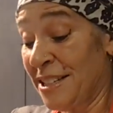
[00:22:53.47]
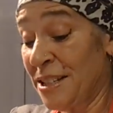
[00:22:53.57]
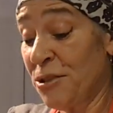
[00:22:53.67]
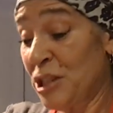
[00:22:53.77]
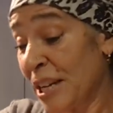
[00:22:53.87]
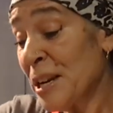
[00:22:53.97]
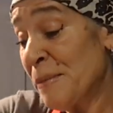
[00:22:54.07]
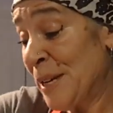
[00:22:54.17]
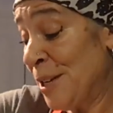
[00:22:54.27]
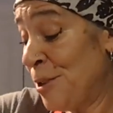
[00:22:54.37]
So check
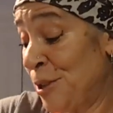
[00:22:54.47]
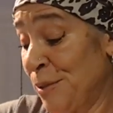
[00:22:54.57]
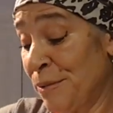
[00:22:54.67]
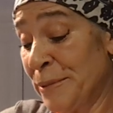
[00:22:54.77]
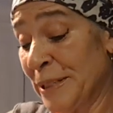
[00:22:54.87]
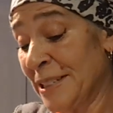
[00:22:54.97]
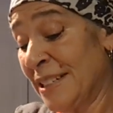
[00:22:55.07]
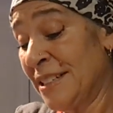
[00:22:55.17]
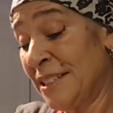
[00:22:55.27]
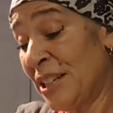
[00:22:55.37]
out my YouTube,
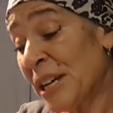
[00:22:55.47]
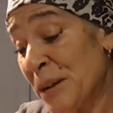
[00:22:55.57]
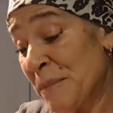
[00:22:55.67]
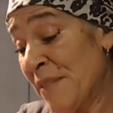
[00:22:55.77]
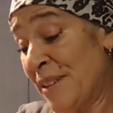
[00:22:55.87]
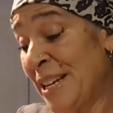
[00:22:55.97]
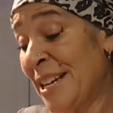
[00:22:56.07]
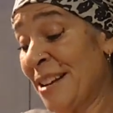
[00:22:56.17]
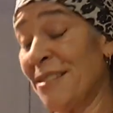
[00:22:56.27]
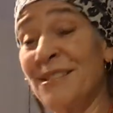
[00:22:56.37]
check out my
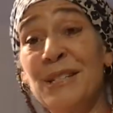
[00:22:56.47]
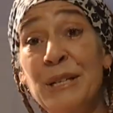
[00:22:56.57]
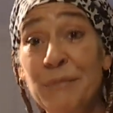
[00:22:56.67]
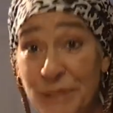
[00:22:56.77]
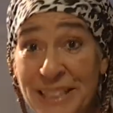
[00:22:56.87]
videos.